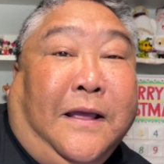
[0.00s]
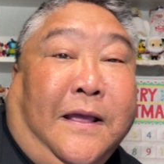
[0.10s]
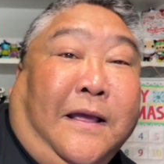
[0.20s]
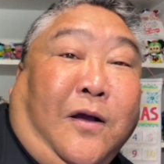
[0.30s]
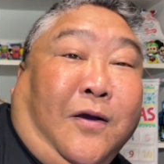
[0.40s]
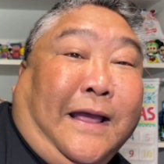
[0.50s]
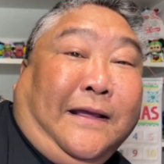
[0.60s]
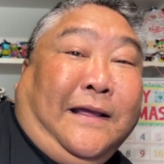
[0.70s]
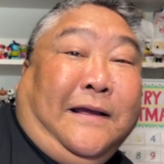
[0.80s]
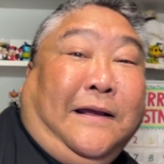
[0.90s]
Okay.
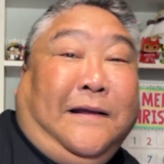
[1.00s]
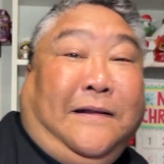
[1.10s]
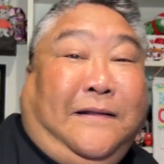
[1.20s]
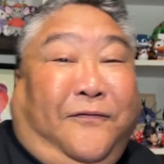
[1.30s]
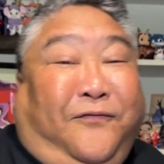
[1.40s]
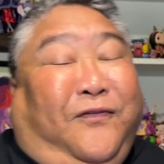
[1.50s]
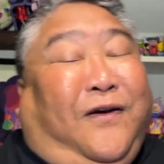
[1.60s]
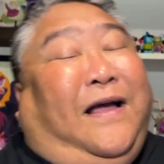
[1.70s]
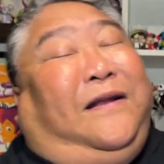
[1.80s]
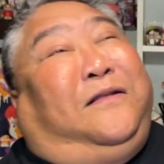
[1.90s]
The
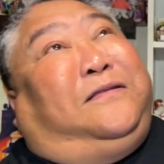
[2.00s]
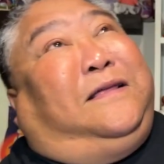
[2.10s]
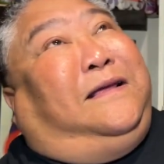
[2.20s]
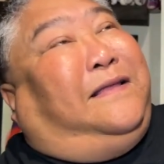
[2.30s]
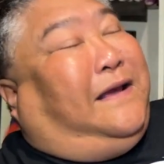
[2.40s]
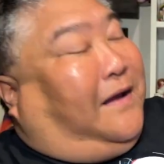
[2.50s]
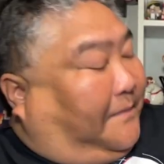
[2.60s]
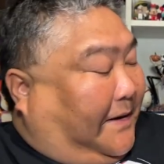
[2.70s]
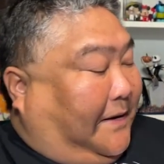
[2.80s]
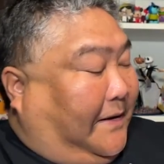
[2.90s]
final thing they got
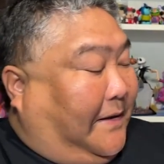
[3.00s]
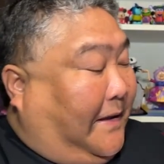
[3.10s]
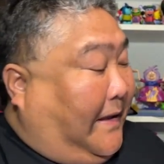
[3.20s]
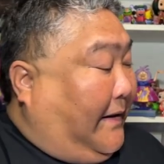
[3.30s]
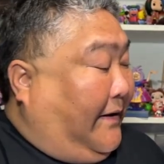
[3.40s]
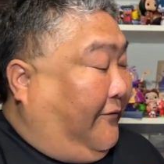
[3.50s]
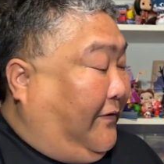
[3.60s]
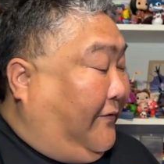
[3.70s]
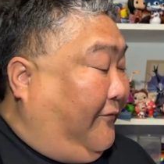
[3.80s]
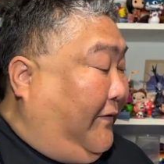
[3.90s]
me. And I
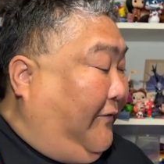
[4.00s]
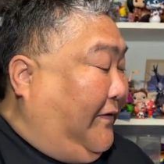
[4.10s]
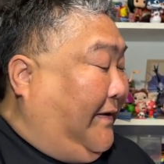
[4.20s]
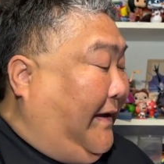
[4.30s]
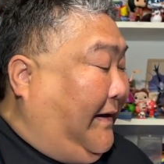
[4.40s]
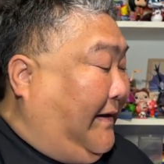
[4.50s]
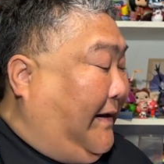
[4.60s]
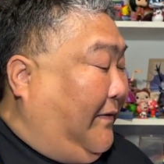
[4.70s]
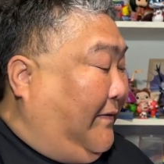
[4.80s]
haven't even taken it out of the